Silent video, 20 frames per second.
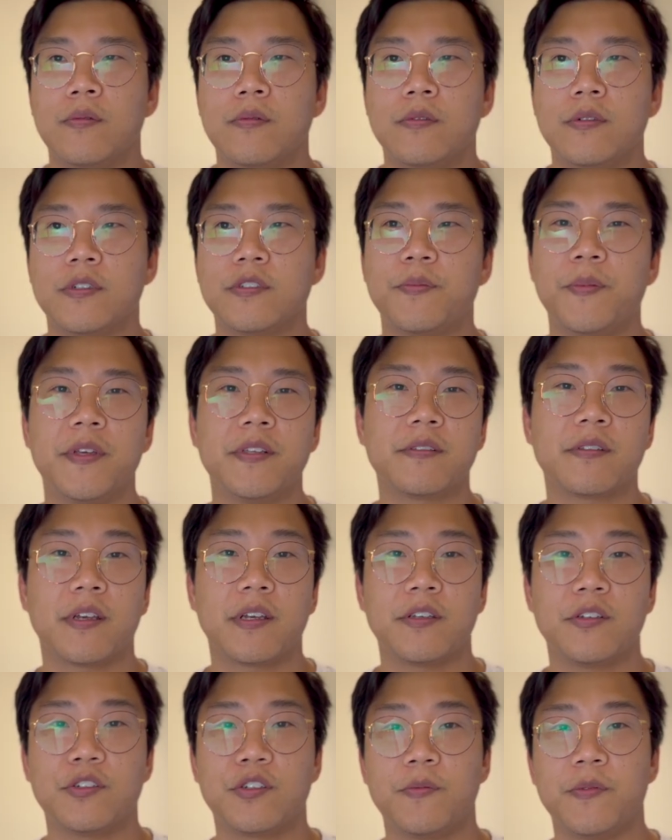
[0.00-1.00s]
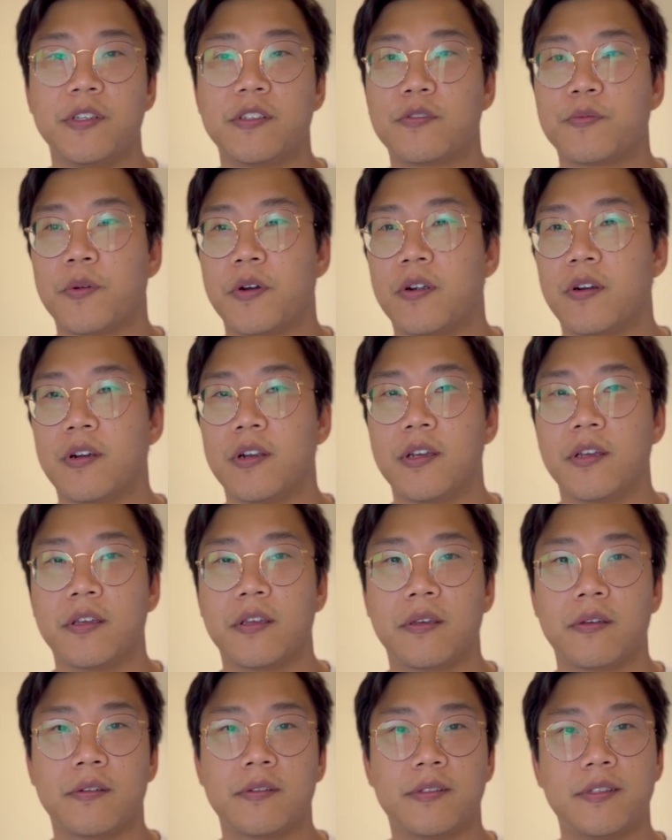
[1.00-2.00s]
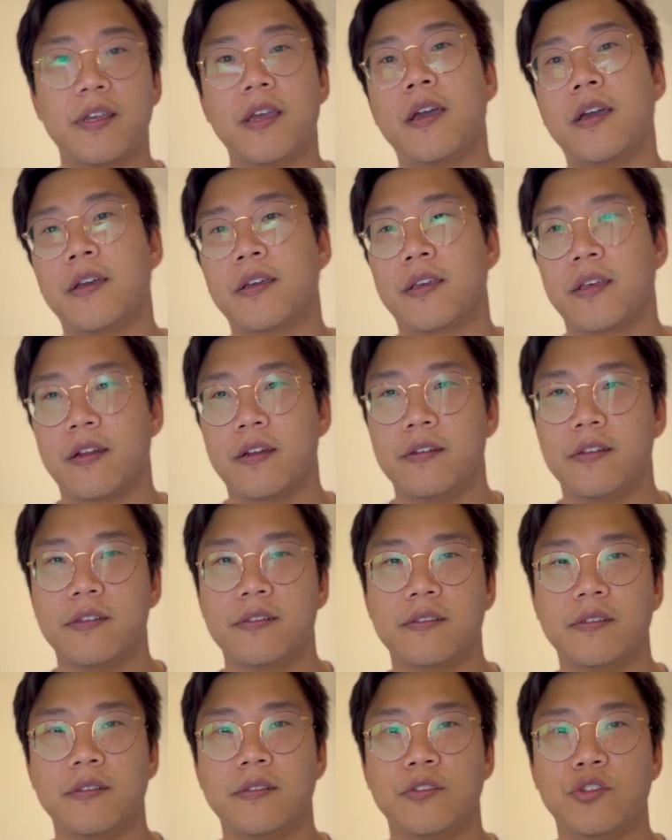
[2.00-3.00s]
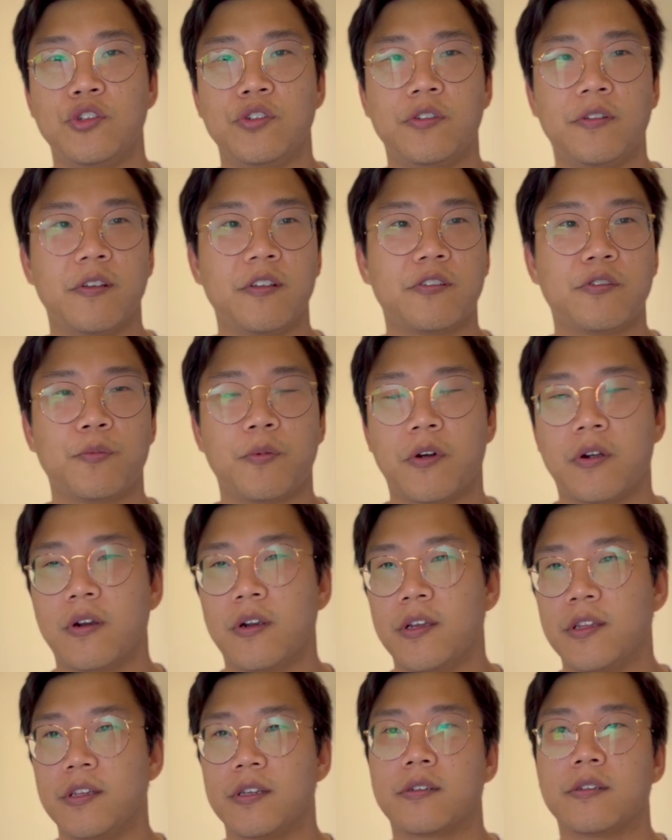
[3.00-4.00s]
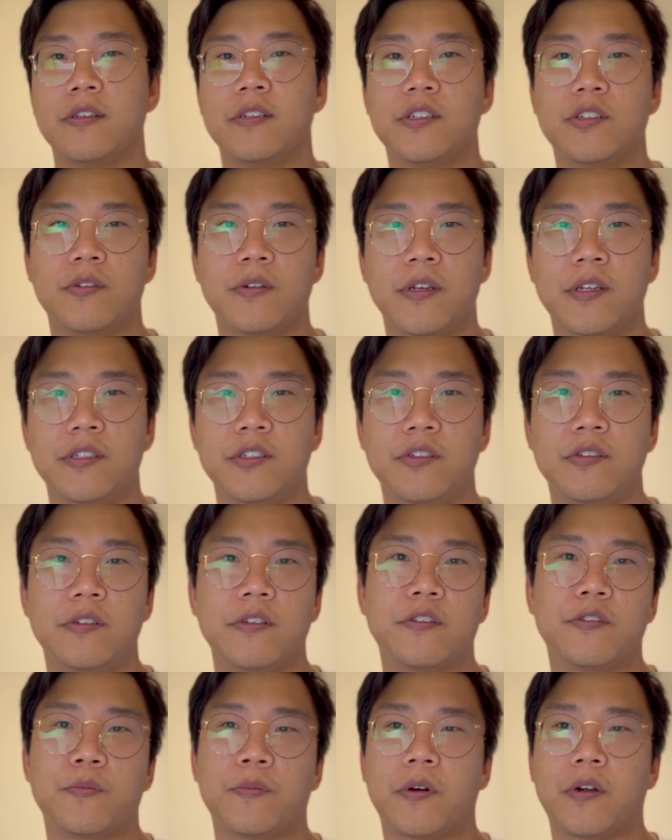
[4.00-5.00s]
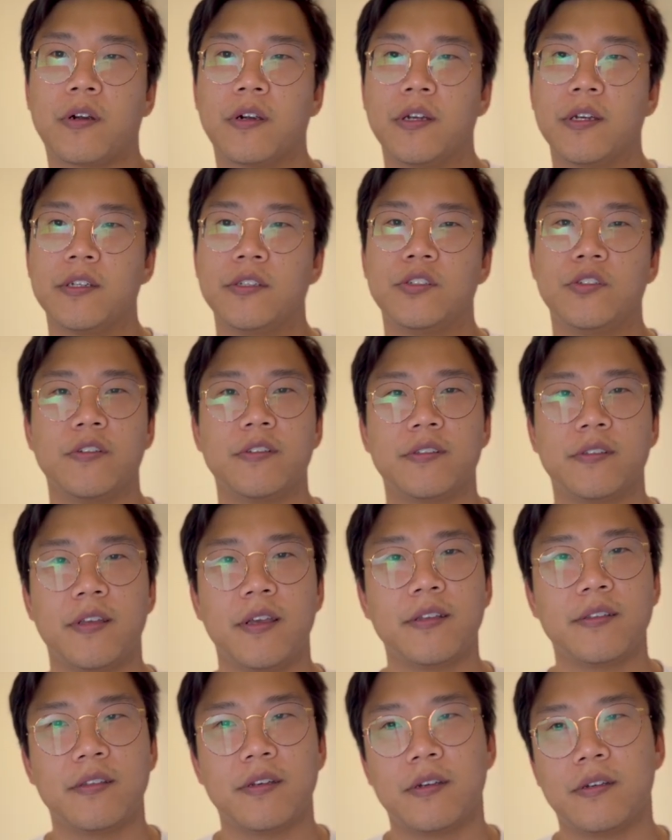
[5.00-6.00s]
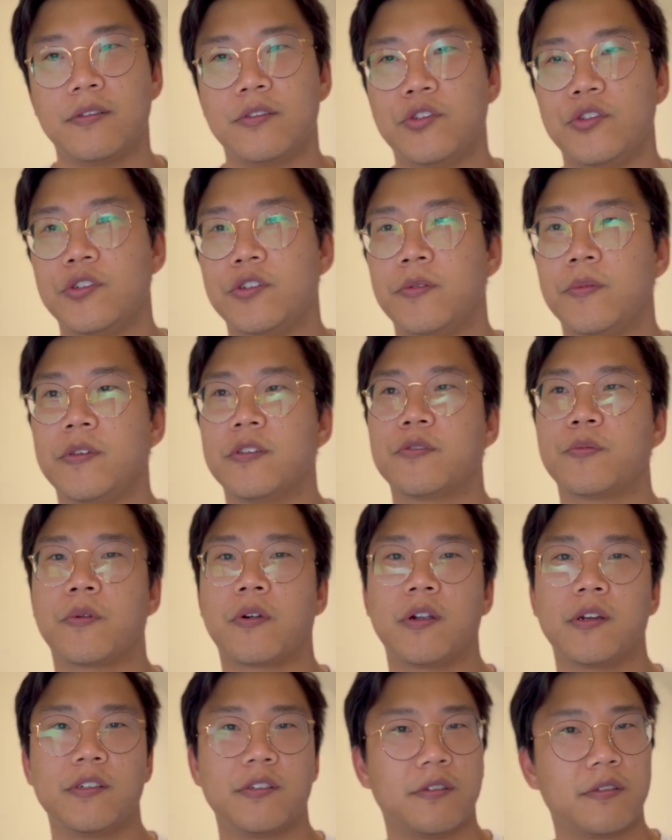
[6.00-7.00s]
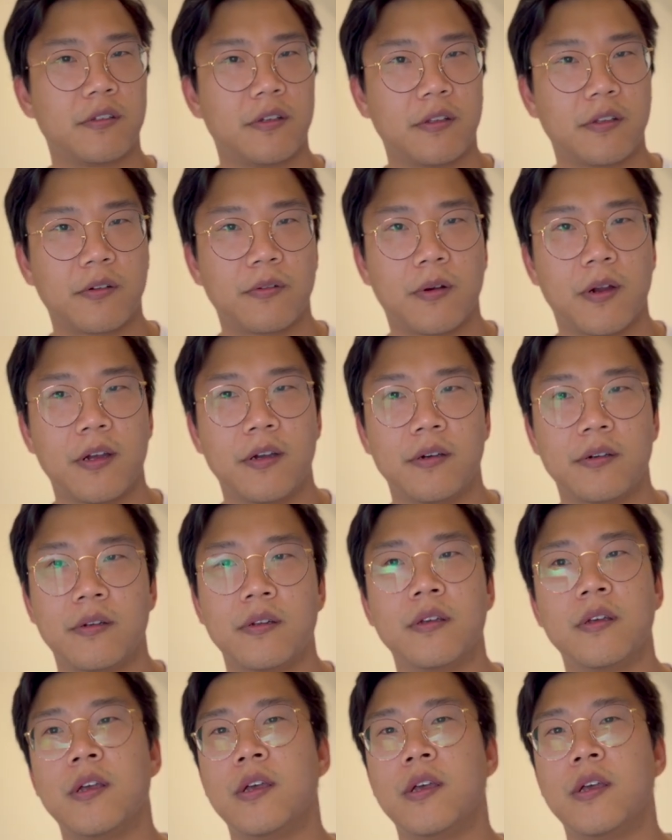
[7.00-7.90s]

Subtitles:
Which means like you should be sparring tag at a distance. You should be sparring in the clinch range. You should be sparring just takedowns. You should be sparring just on the ground.